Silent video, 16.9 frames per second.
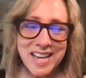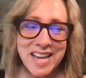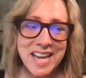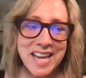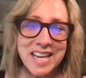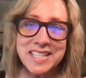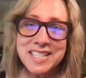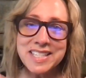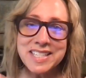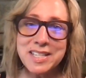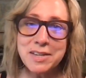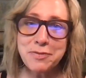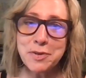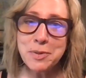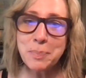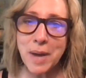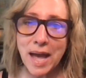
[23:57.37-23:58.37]
It's a
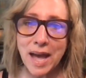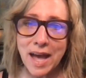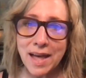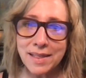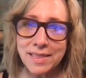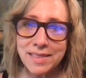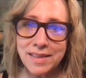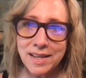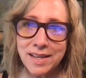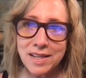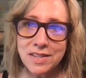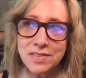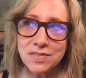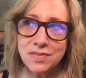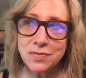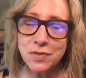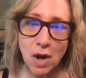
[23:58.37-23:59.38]
different path
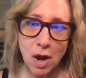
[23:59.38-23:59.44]
for